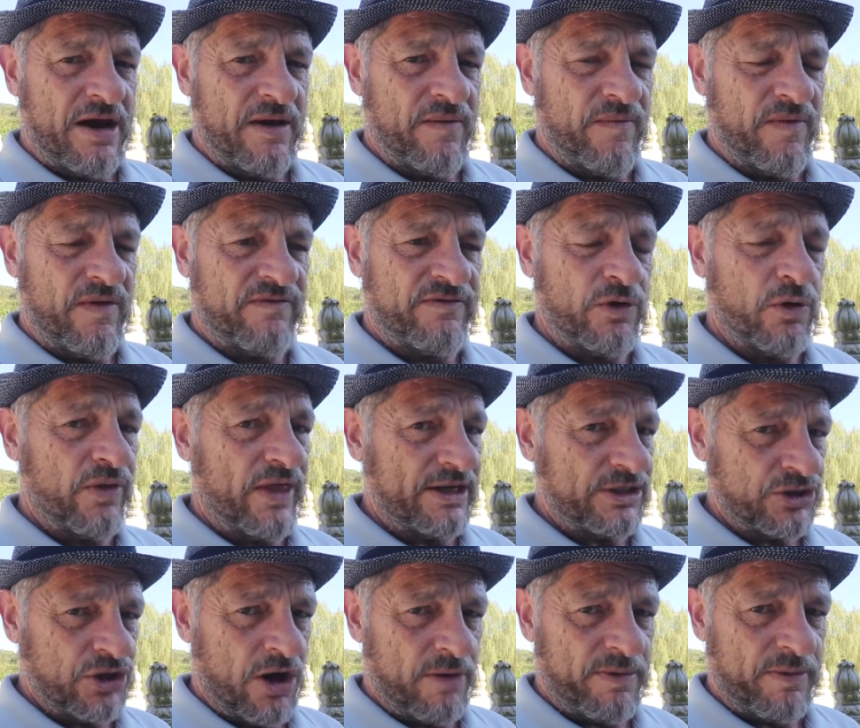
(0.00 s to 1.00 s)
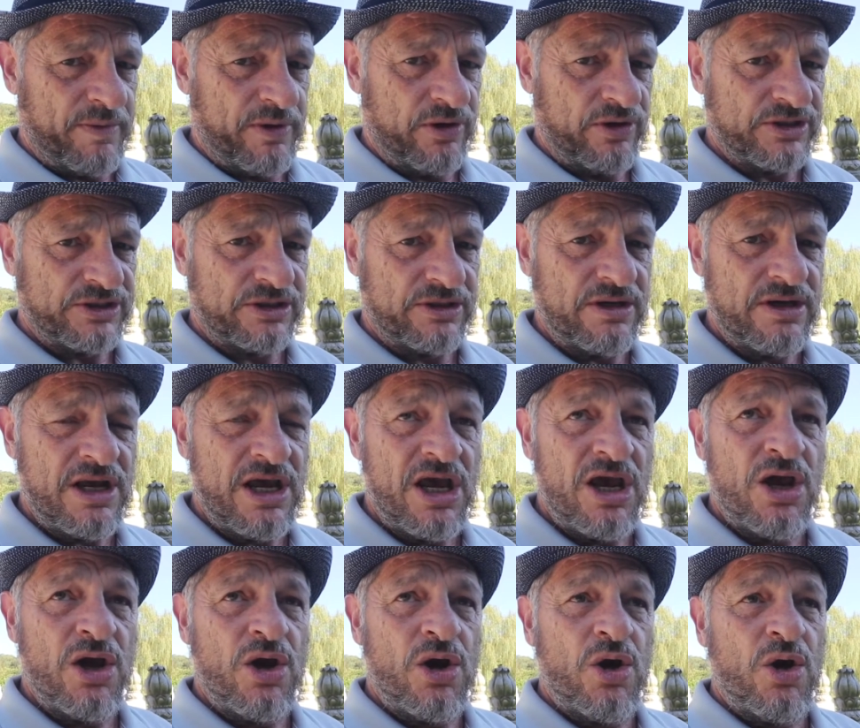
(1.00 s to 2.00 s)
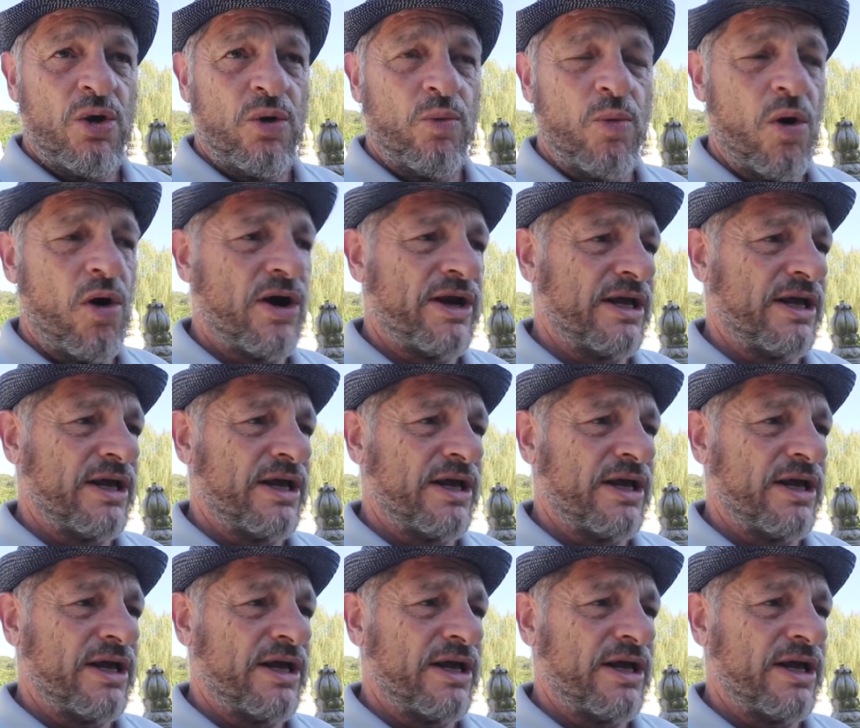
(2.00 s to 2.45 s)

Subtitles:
if you're that type of person, why